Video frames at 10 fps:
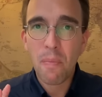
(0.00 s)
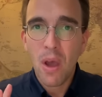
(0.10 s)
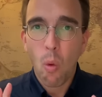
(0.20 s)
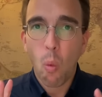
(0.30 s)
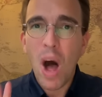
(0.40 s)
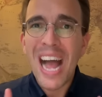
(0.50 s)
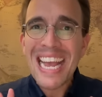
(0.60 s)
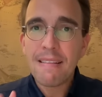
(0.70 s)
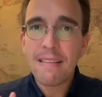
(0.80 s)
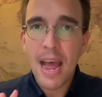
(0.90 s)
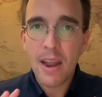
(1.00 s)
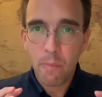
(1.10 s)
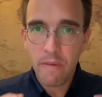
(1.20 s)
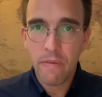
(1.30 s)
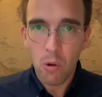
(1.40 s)
Why is that
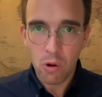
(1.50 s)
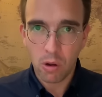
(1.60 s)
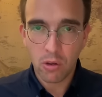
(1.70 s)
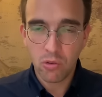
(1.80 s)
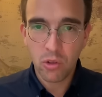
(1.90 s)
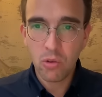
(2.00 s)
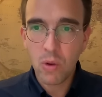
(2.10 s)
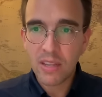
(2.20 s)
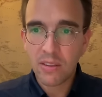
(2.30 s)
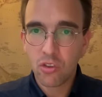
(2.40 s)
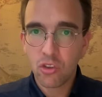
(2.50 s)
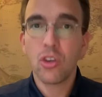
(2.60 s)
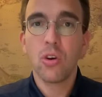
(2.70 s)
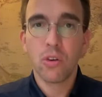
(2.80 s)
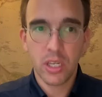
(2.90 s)
pivotal to U.S.
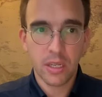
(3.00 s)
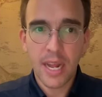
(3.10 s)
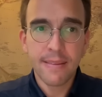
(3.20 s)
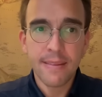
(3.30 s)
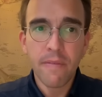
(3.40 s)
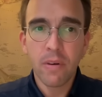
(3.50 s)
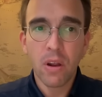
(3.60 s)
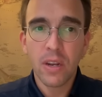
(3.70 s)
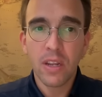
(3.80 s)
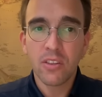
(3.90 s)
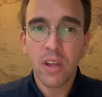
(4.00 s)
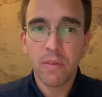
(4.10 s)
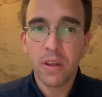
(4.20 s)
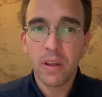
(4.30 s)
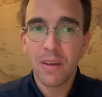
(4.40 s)
security? That's never
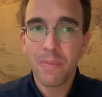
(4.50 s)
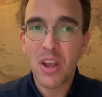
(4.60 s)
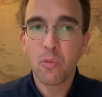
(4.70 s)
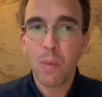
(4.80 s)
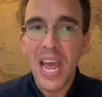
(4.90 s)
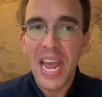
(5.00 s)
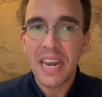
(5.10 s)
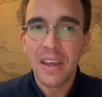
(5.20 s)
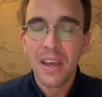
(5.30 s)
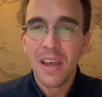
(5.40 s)
explained.